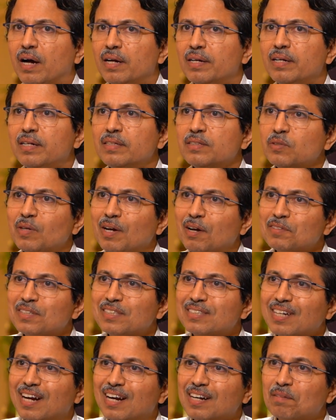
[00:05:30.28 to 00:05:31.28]
Unless you have the
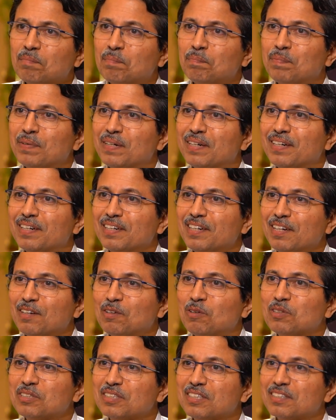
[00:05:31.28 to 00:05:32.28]
startup
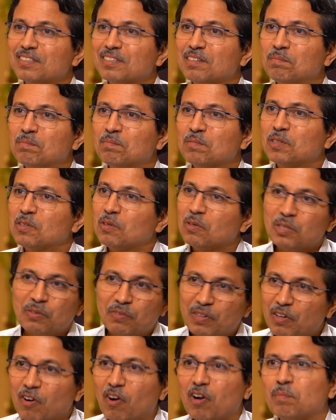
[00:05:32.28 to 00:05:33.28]
ecosystem, you know, you
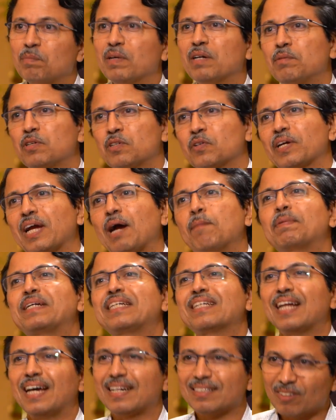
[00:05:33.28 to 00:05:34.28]
will not be able to
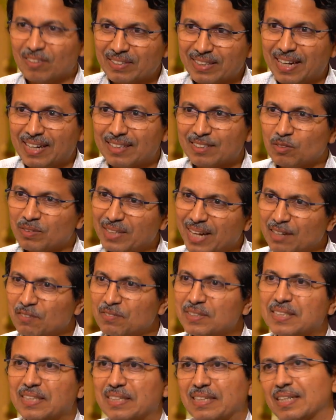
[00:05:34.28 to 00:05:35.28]
capitalize on that. So that
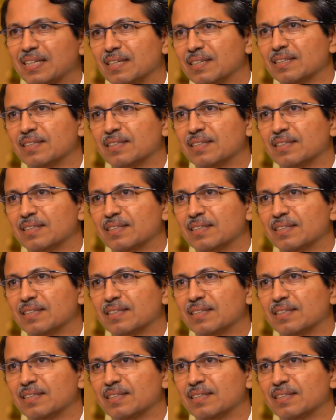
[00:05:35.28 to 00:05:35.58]
was the trigger.